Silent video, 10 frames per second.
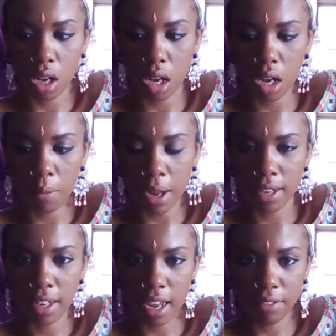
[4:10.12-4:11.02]
I
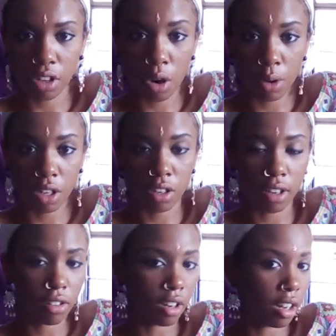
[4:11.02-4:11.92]
did have to go in and
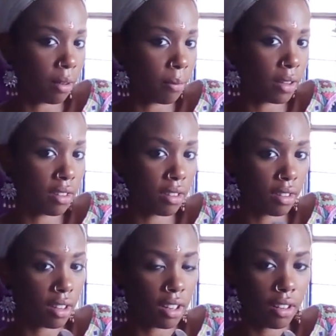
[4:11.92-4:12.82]
touch it up. This
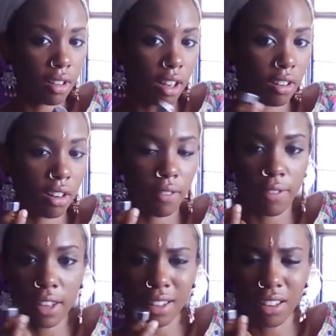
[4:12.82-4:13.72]
is a touched up
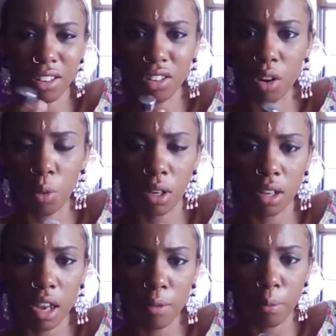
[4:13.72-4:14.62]
face. I touched it up one
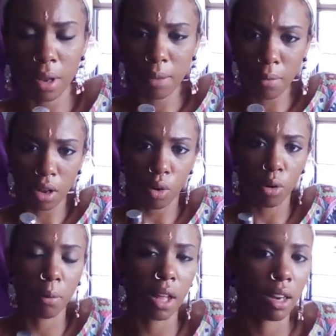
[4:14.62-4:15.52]
time for my Iman
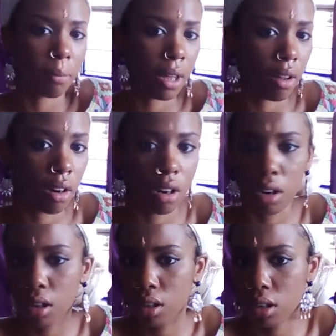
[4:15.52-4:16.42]
oil blotting
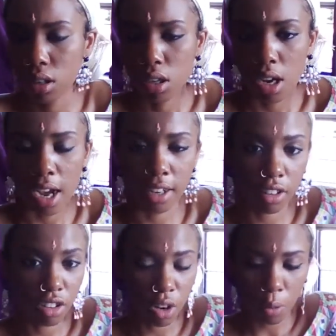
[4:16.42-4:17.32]
powder. I
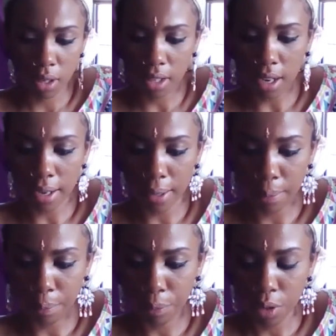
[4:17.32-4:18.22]
touched it up one
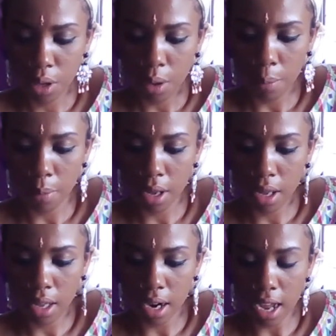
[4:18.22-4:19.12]
time,
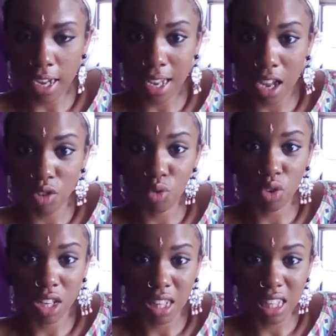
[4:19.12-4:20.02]
but I got
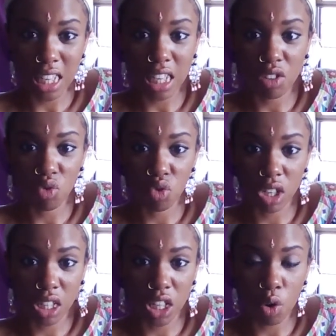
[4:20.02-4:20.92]
really,
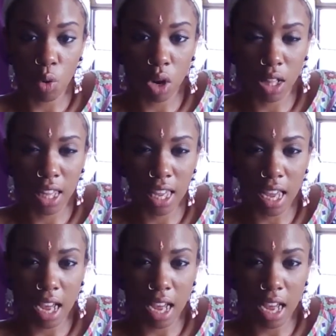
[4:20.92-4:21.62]
really oily.